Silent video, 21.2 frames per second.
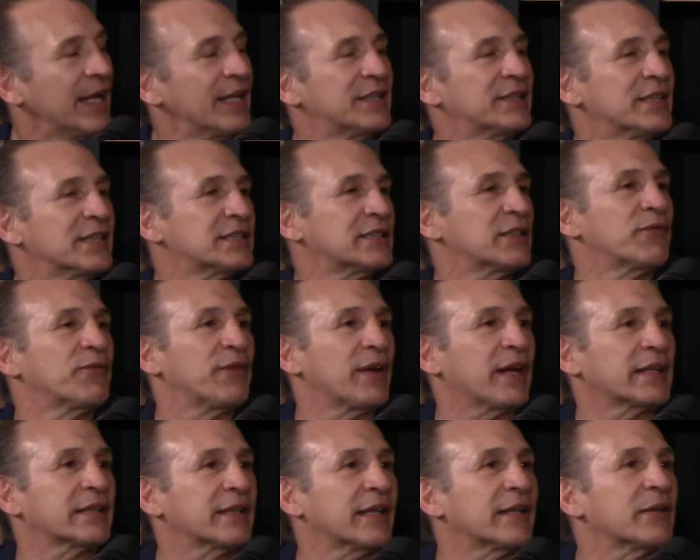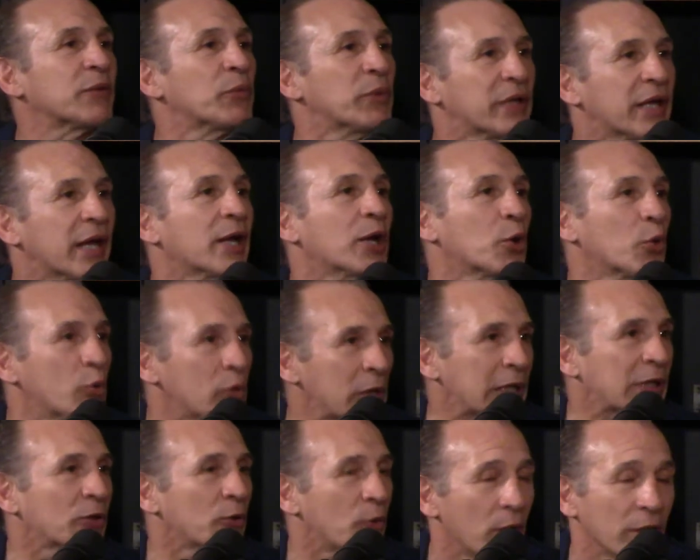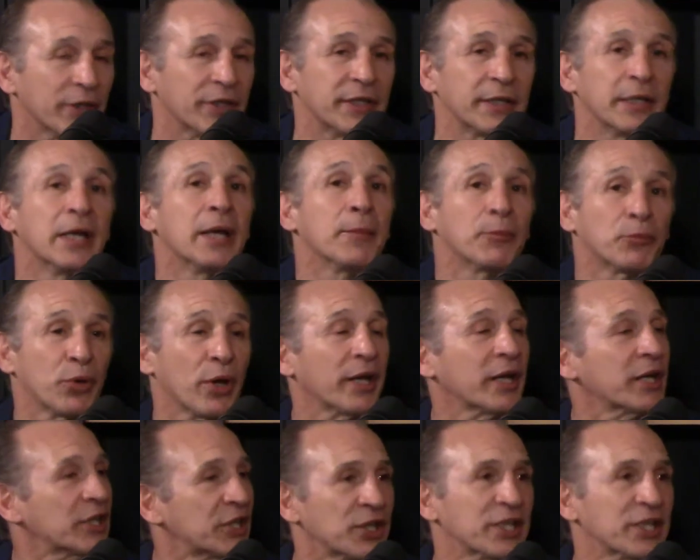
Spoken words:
It's just the fact that we got a great quality product.